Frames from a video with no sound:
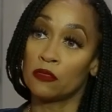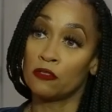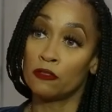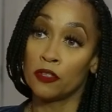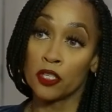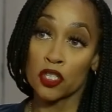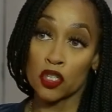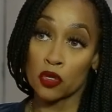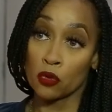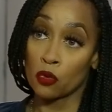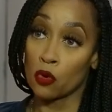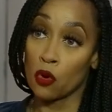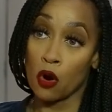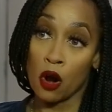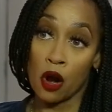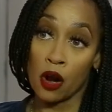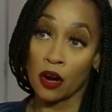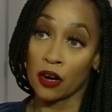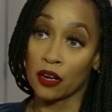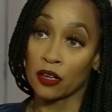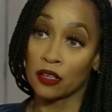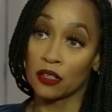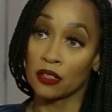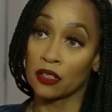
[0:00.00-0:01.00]
visual
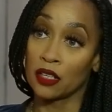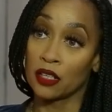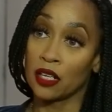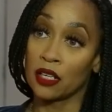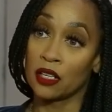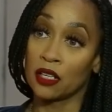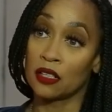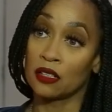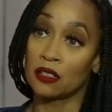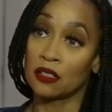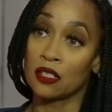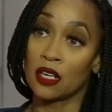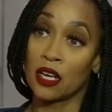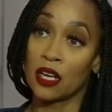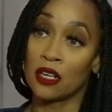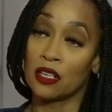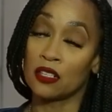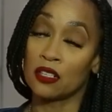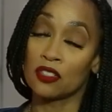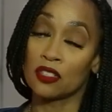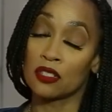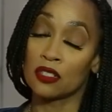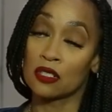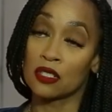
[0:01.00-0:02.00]
art, and
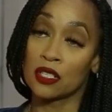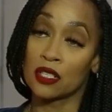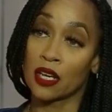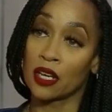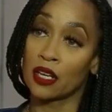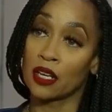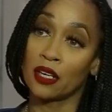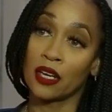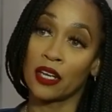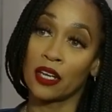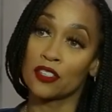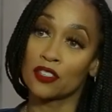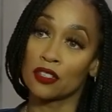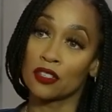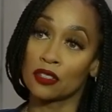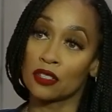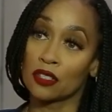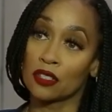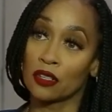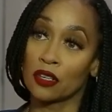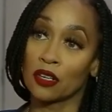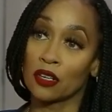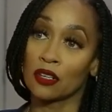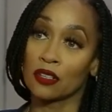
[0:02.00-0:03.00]
it's just second nature
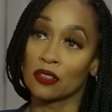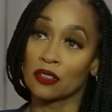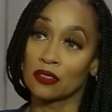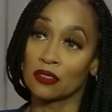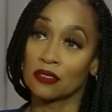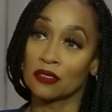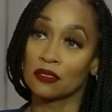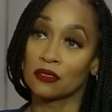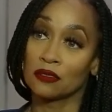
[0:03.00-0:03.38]
to her.